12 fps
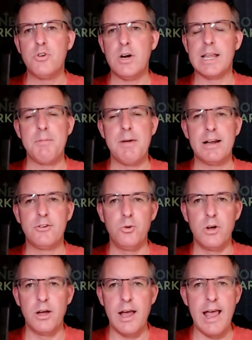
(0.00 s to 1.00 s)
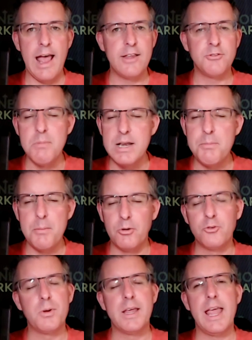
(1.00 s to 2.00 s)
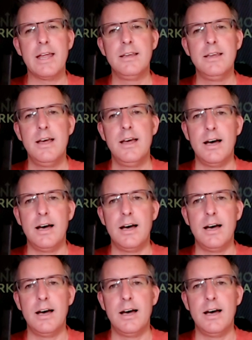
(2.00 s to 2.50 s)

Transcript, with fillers: Try to get back to uh, as many people as we can.